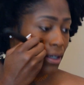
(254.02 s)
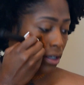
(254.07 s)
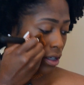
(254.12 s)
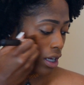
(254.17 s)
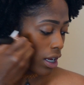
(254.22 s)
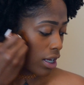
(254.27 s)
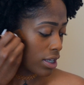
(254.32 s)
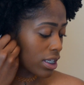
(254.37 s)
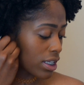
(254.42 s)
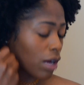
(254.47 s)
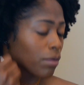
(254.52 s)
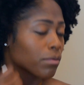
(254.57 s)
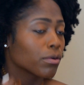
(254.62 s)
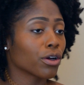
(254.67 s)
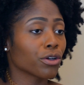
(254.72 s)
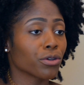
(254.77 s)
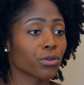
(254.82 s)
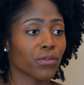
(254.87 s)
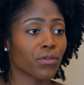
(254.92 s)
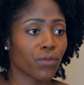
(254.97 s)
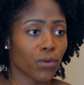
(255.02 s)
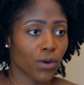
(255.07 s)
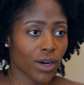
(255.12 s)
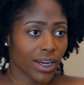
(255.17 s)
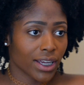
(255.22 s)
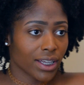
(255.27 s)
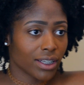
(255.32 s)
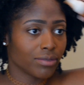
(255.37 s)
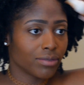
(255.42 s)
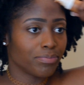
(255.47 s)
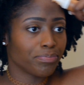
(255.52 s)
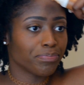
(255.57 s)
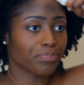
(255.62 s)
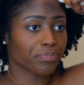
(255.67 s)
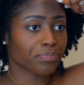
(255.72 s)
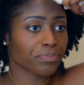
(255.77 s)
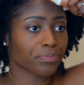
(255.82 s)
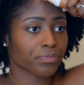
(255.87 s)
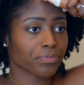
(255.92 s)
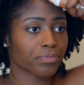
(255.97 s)
Guys, now we're going to do the forehead.
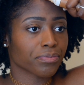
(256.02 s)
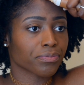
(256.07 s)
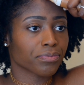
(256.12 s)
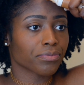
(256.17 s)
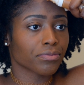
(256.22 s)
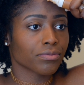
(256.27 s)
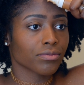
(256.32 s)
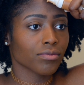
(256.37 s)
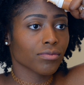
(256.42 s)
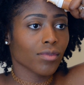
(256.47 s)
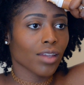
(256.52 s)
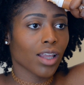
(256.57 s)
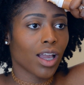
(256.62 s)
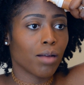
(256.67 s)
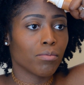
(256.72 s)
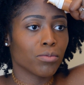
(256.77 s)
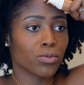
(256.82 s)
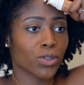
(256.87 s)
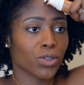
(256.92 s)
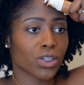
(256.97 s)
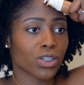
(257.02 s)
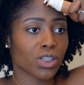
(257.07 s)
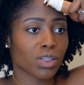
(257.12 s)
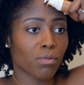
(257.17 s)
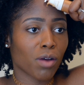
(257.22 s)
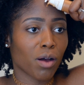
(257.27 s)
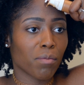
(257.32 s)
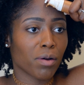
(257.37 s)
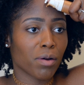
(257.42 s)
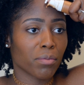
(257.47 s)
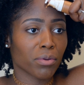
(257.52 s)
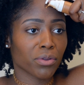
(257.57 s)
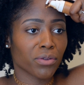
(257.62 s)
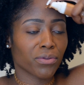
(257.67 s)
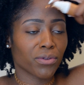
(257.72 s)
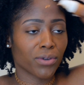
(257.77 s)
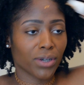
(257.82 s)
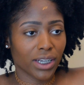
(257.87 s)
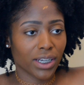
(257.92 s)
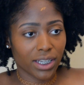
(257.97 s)
Just a small pump on the
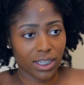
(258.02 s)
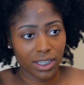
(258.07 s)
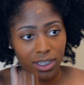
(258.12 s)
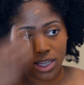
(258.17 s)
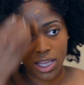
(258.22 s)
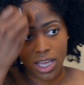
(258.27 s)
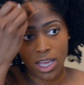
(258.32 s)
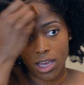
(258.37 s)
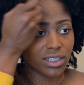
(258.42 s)
forehead.